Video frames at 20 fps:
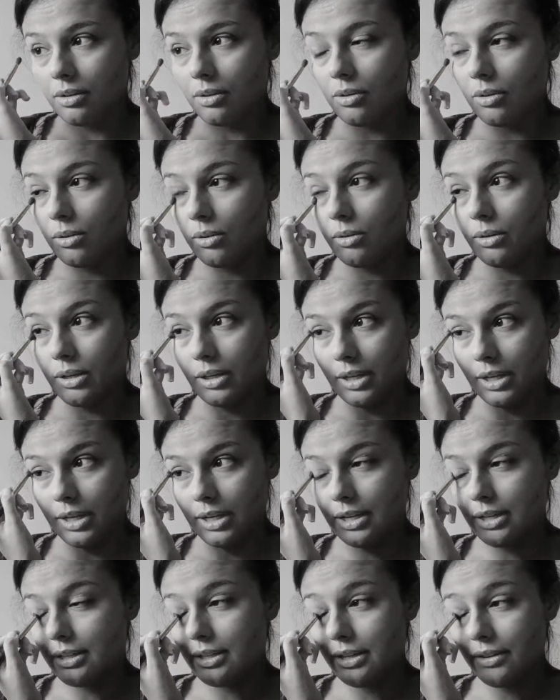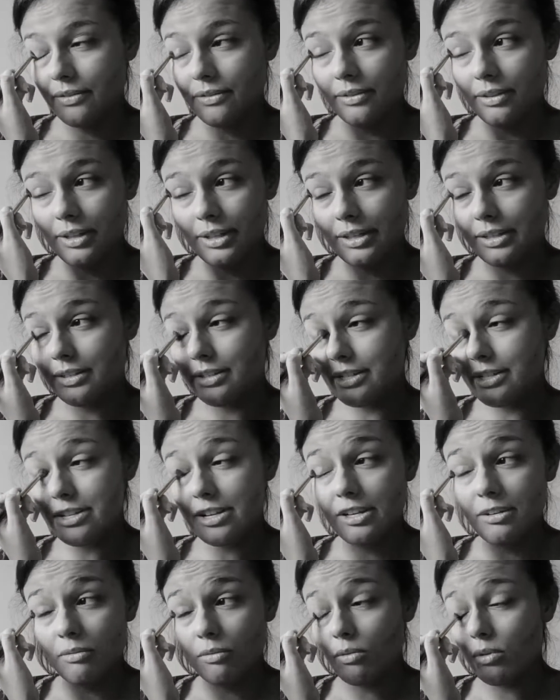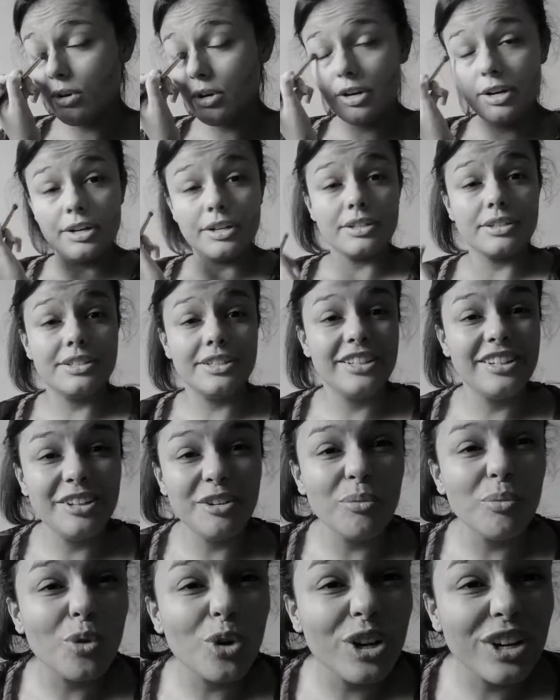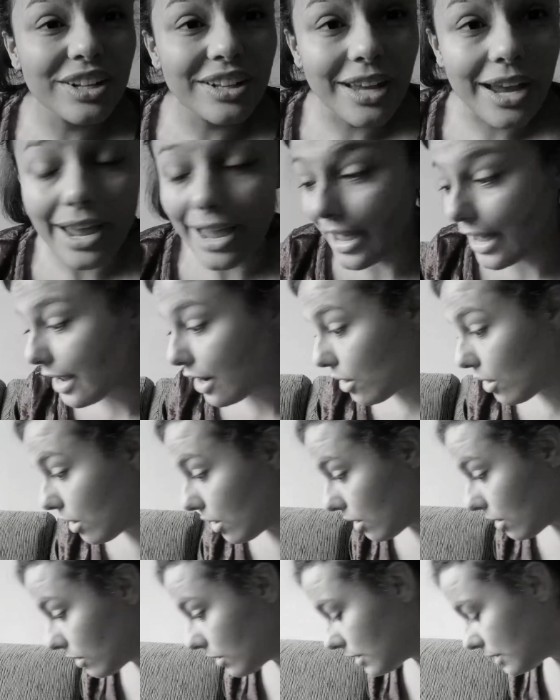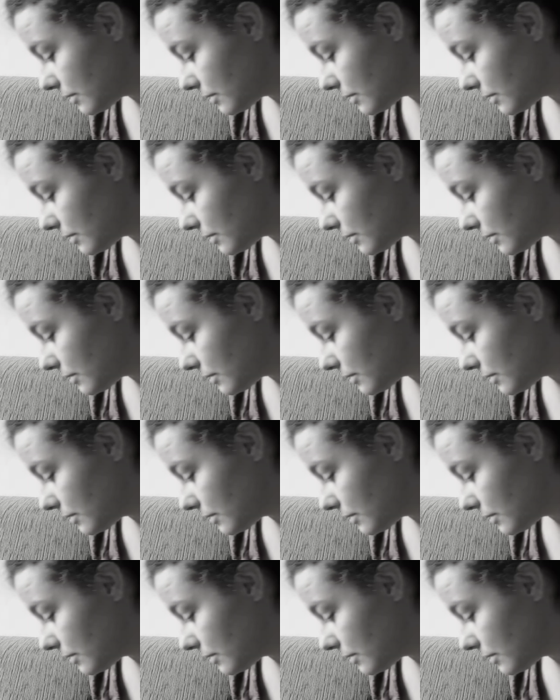Oh yeah, it definitely didn't work at all.